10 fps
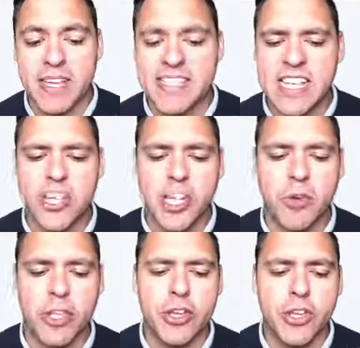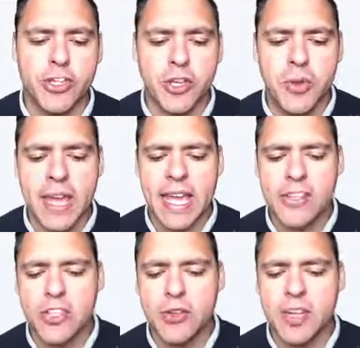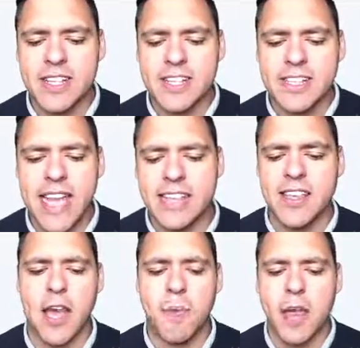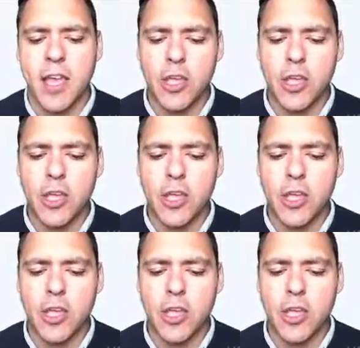but essentially what you can do is you can set up